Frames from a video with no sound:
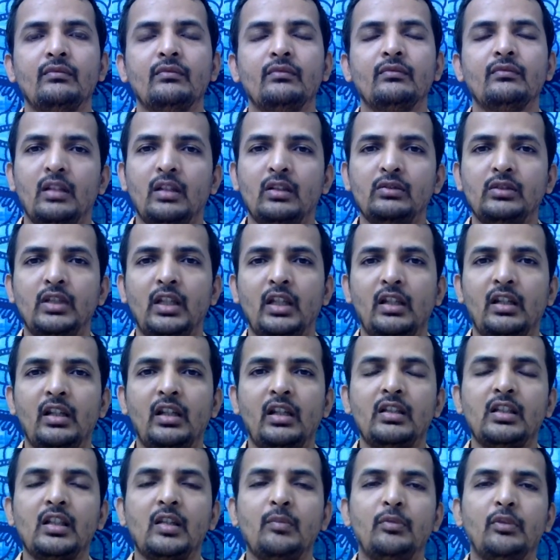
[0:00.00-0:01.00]
Now there
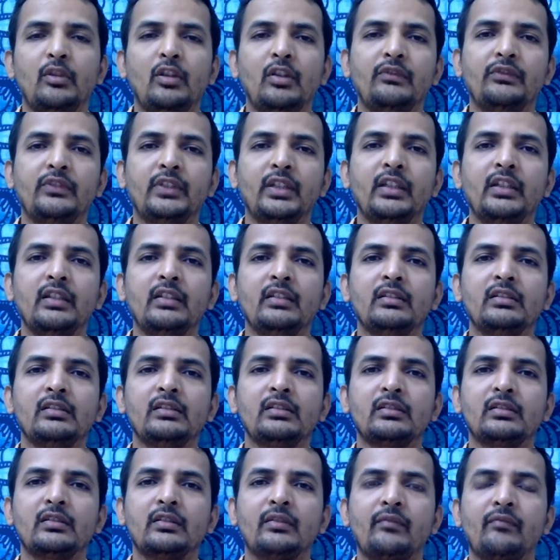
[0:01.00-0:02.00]
are a couple of
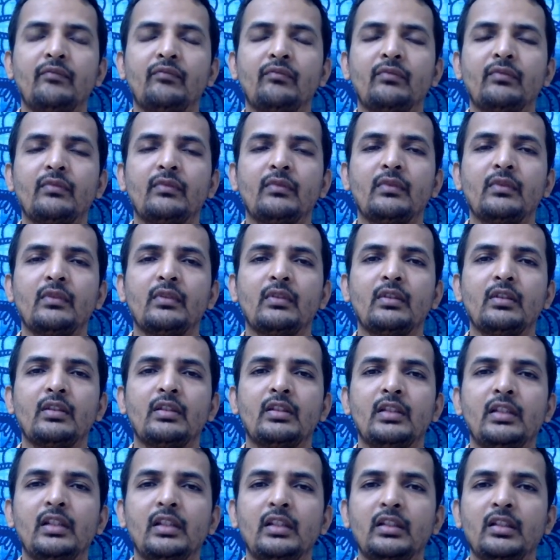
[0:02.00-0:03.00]
things
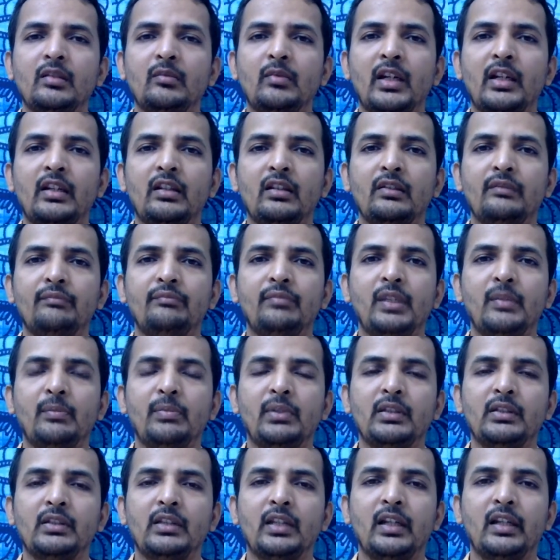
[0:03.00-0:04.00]
still in the mind of
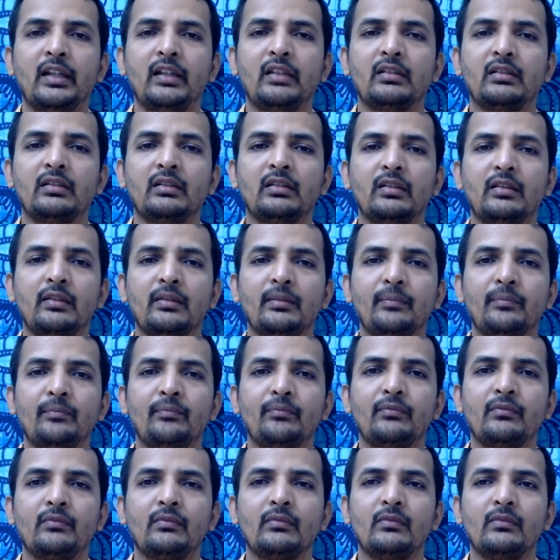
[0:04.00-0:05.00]
people that
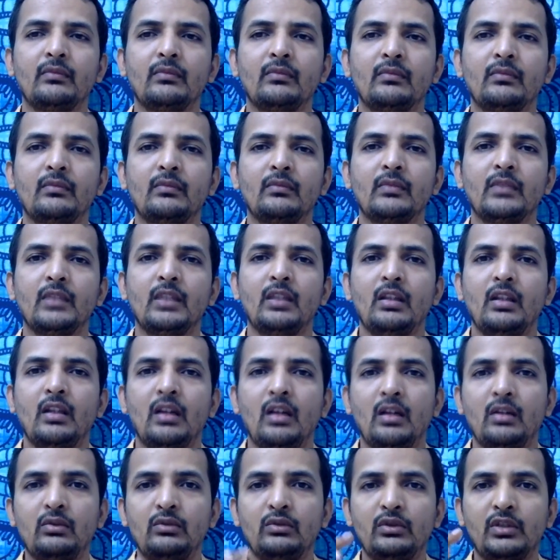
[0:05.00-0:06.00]

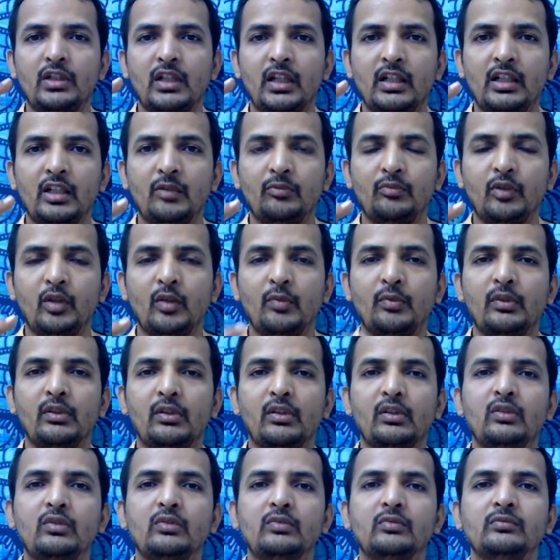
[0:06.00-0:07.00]
how to chant a proper
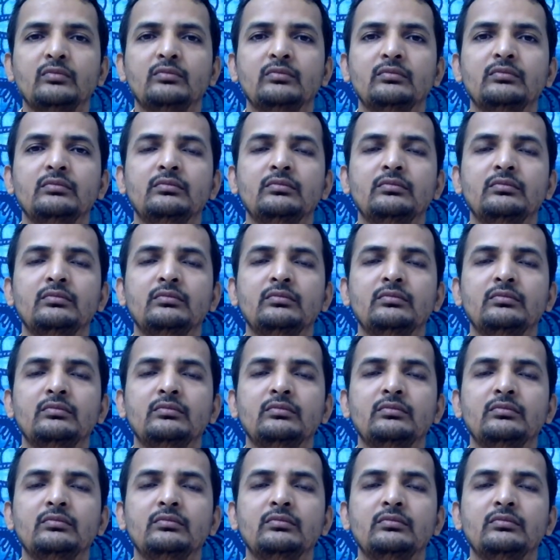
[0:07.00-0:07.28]
Om.